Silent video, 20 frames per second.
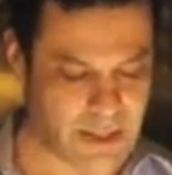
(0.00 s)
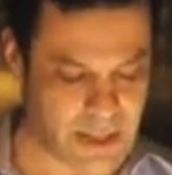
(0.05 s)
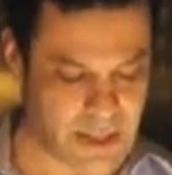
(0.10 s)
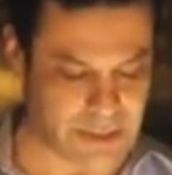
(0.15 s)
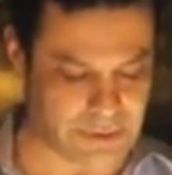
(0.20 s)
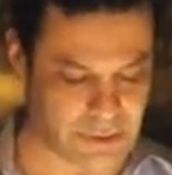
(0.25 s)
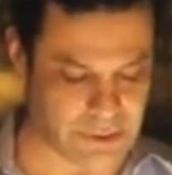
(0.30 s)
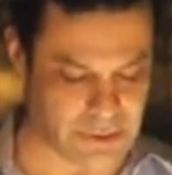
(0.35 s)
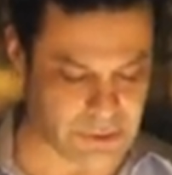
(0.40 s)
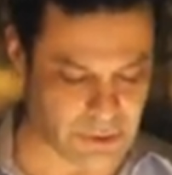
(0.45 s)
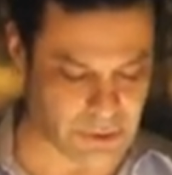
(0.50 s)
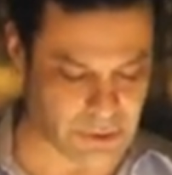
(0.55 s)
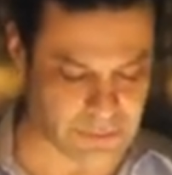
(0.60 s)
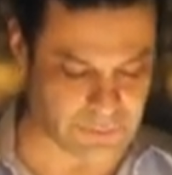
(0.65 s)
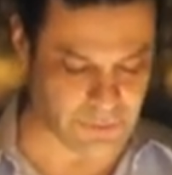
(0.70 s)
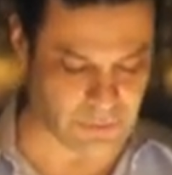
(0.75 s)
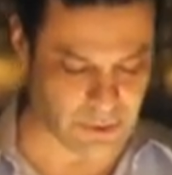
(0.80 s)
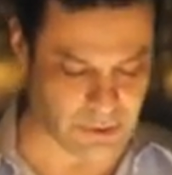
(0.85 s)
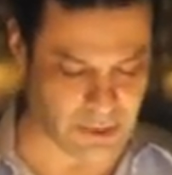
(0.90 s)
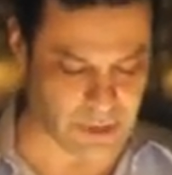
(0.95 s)
as he searched
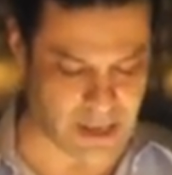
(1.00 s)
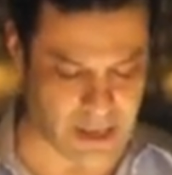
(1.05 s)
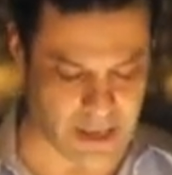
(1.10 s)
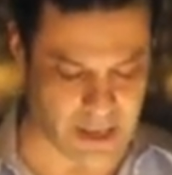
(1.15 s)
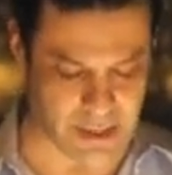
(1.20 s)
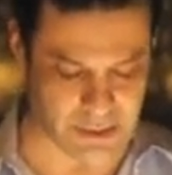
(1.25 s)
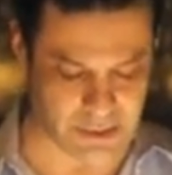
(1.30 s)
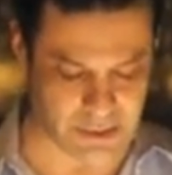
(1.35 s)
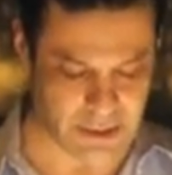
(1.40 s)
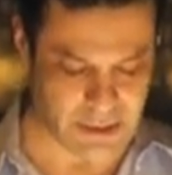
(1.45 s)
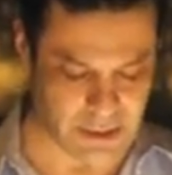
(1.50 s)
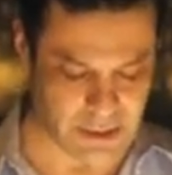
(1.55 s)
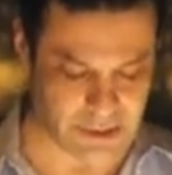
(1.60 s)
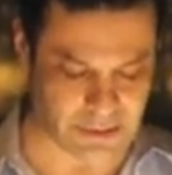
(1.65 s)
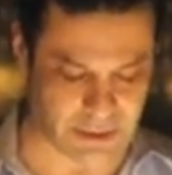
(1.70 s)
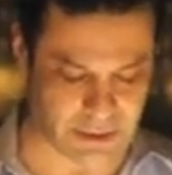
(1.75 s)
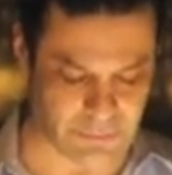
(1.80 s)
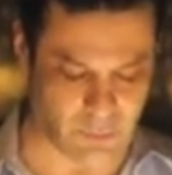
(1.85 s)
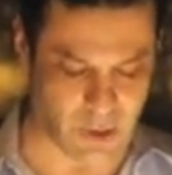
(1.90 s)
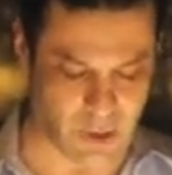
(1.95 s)
for her hand
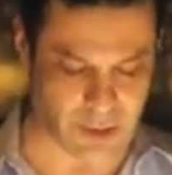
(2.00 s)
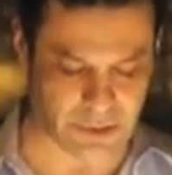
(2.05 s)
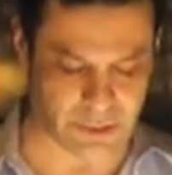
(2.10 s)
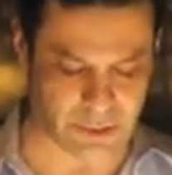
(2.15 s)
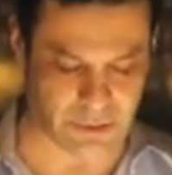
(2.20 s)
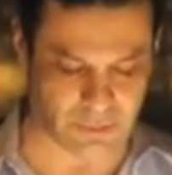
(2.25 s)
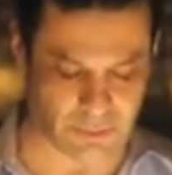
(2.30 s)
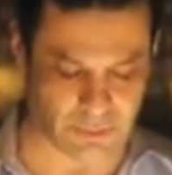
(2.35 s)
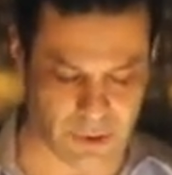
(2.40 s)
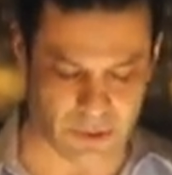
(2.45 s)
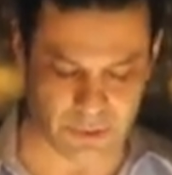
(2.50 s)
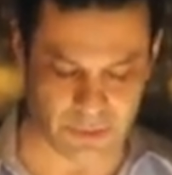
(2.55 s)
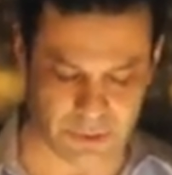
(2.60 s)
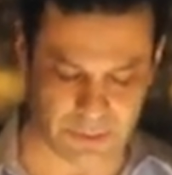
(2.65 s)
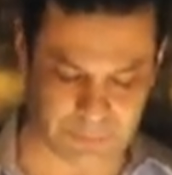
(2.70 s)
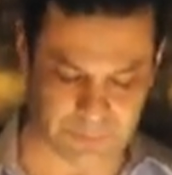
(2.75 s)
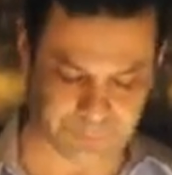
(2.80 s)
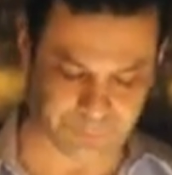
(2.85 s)
instead of watching the road.